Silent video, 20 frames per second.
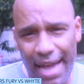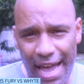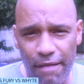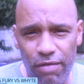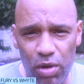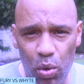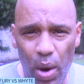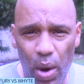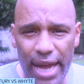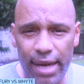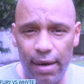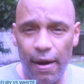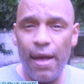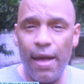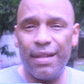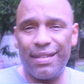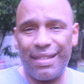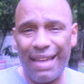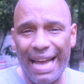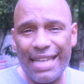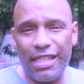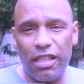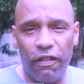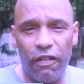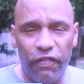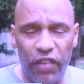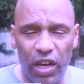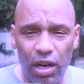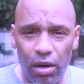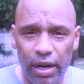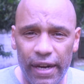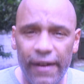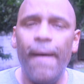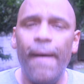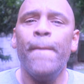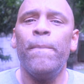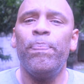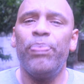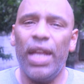heavyweight, Tyson Fury,